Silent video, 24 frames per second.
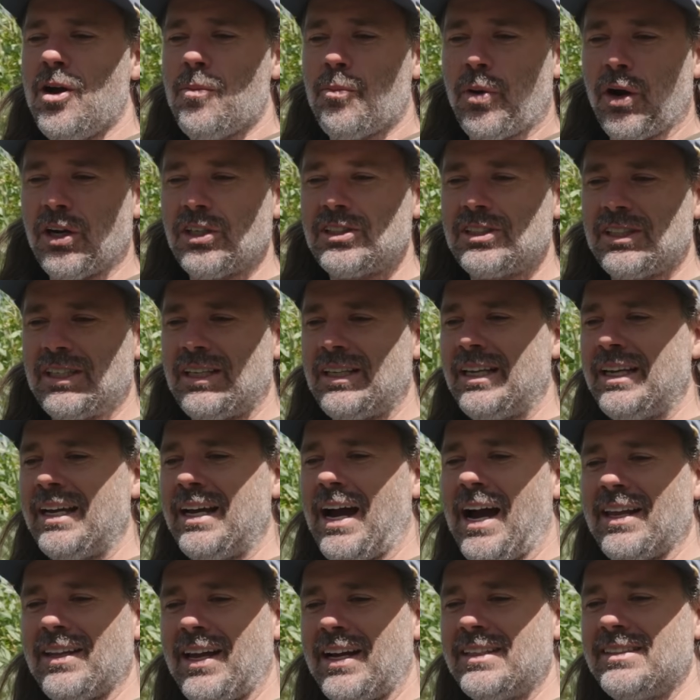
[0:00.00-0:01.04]
Personally,
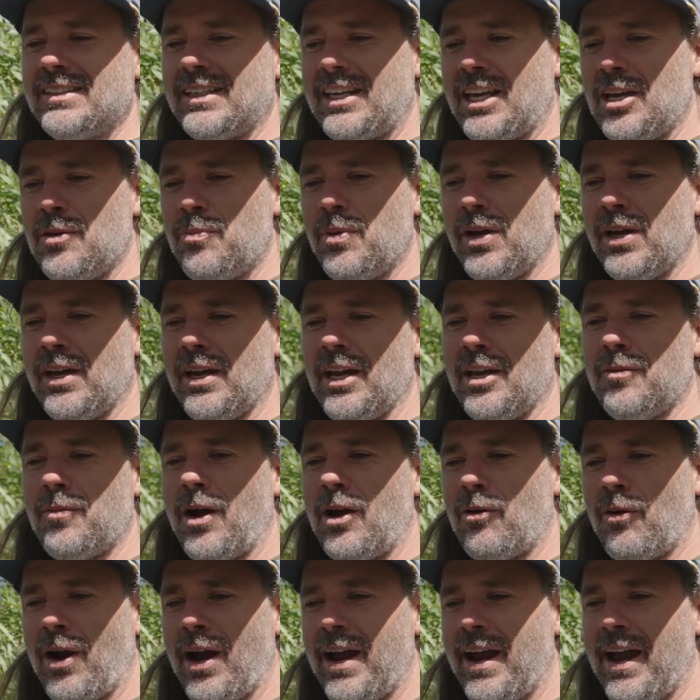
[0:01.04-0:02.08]
I like to keep it in my
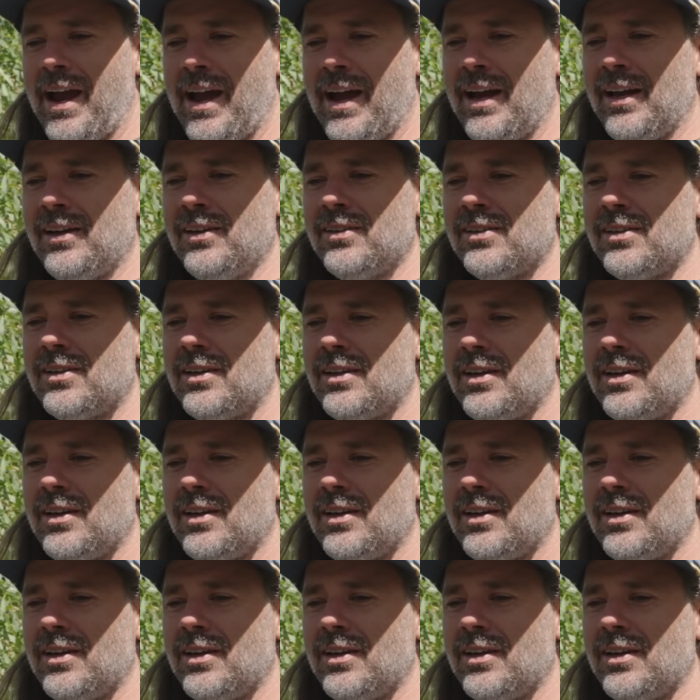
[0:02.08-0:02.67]
right hand,